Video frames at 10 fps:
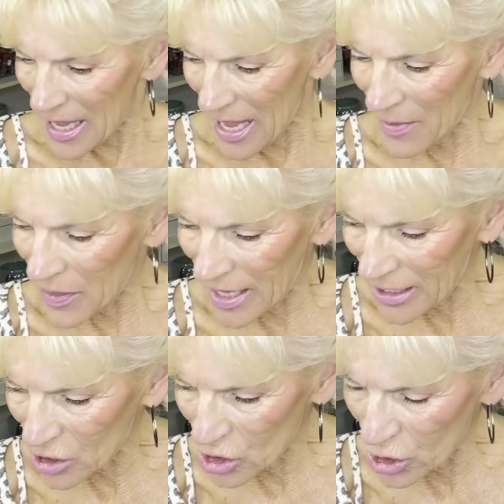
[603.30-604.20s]
And
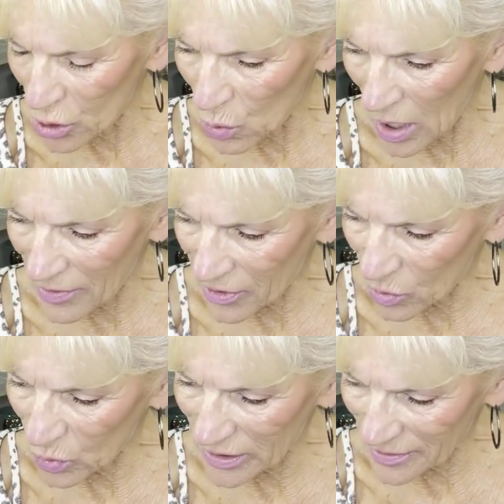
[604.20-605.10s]
then two other
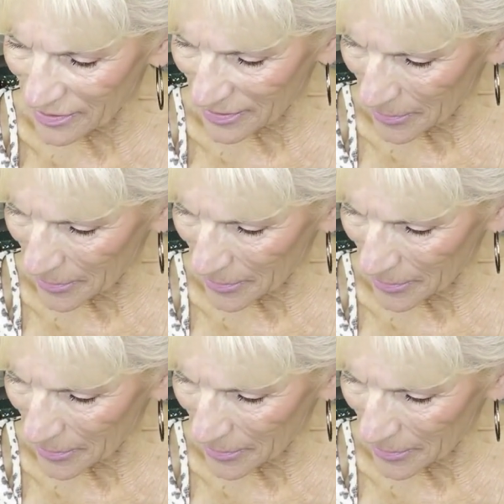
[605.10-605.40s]
ones,